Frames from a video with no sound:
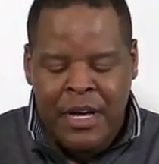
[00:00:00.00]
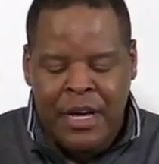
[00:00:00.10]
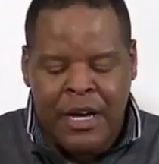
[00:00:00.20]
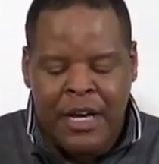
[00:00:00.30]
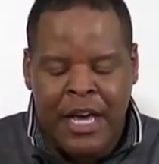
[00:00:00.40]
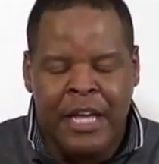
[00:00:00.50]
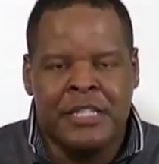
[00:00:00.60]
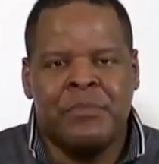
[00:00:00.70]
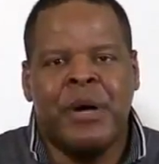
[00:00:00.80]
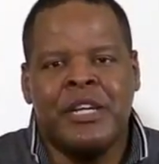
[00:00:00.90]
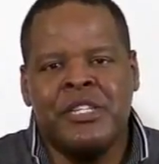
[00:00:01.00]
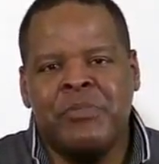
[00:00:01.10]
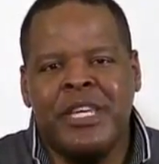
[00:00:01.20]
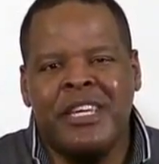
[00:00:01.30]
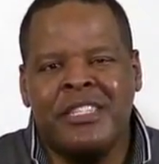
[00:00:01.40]
As Bosch has
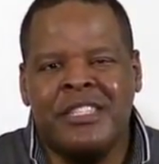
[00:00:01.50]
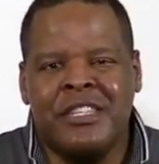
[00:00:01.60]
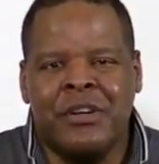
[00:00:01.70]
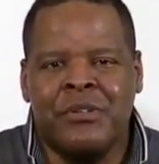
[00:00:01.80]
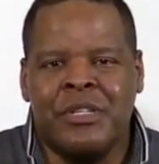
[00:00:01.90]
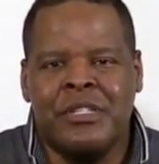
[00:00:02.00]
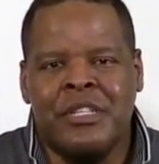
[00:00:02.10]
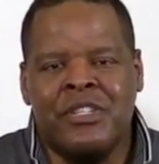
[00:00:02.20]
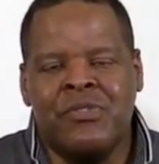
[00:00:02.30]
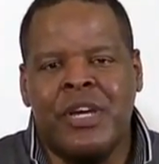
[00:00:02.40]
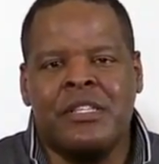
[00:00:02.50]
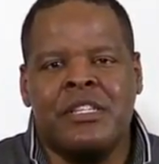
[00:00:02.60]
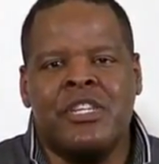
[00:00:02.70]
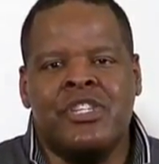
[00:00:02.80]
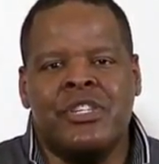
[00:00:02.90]
begun to notice the
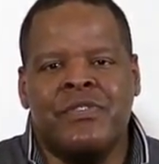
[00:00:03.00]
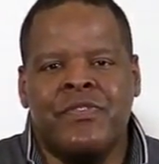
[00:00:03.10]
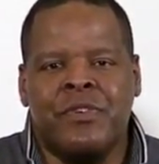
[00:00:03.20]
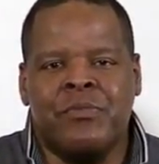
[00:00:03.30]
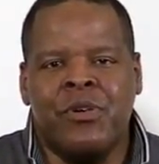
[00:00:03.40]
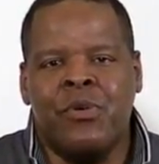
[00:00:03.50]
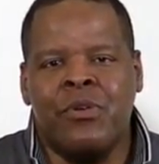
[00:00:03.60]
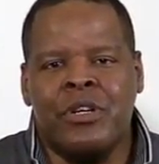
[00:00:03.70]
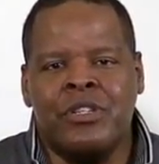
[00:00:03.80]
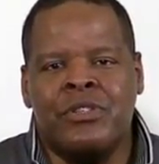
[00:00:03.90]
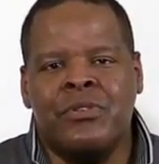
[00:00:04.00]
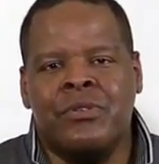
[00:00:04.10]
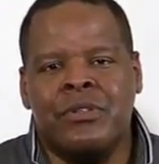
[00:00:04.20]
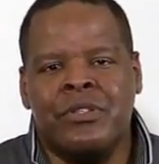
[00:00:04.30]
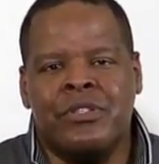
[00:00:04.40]
transition from corded
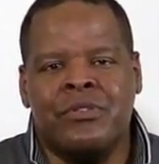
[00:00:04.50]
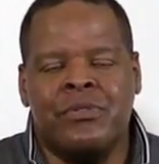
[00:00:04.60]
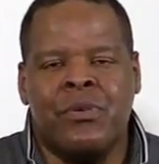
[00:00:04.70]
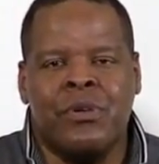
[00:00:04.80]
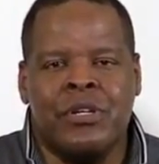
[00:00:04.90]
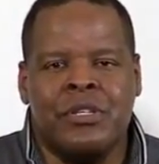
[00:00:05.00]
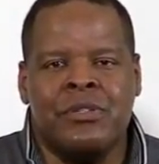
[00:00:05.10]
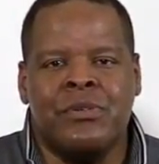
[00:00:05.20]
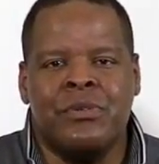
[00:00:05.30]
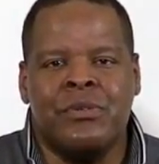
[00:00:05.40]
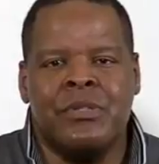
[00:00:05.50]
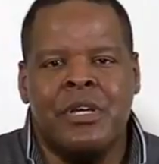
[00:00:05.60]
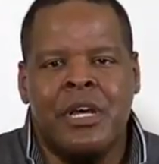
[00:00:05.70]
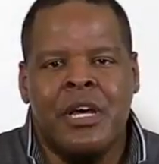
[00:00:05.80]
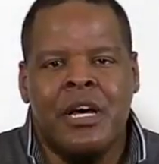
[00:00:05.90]
tools to cordless tools,
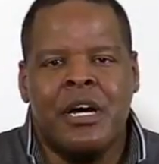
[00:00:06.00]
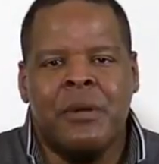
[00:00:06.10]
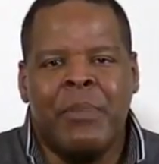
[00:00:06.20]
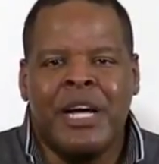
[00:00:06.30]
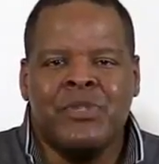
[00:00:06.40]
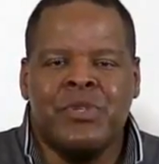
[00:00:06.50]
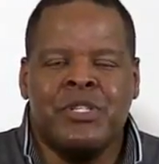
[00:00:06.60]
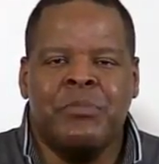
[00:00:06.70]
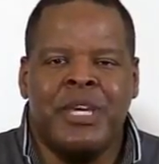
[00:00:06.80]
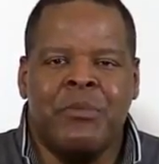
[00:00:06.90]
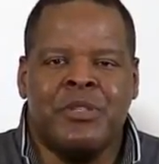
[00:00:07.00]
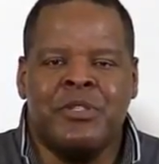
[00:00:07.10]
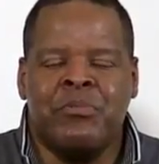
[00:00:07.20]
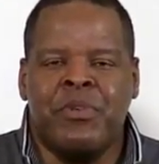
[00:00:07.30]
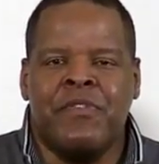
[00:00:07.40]
Bosch wants to be able
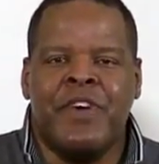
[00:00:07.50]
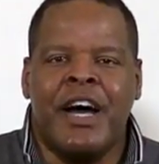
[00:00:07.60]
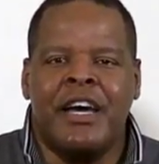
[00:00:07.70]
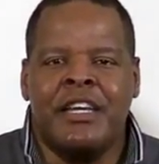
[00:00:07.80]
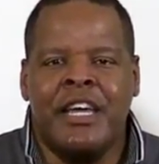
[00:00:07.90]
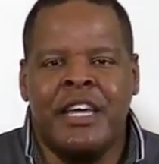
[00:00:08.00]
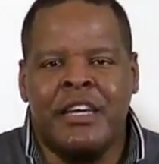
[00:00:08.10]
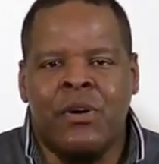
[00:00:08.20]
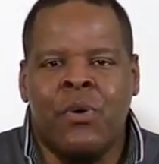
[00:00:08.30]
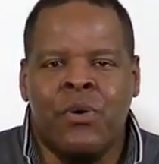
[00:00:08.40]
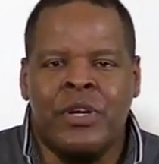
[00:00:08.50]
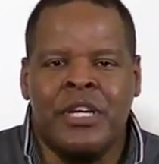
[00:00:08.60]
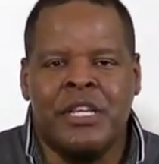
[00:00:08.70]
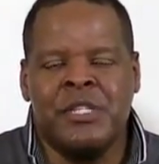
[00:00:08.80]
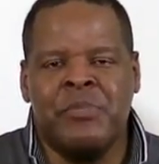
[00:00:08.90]
to provide a
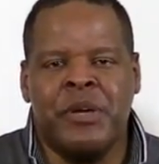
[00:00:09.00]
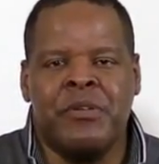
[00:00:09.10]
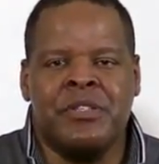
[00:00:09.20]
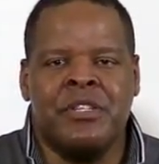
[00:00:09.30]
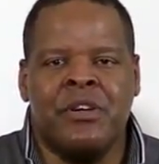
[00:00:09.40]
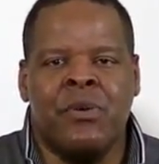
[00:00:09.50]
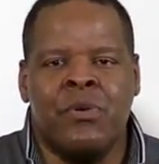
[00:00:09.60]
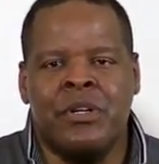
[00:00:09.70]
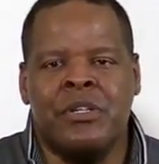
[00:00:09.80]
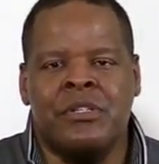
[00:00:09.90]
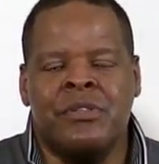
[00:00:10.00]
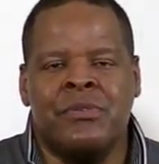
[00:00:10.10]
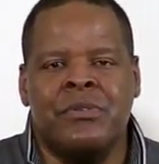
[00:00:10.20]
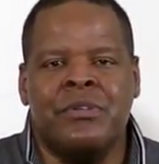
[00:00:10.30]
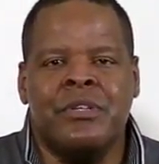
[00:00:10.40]
corded experience in a cordless
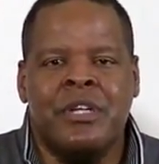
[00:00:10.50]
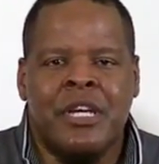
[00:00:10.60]
tool.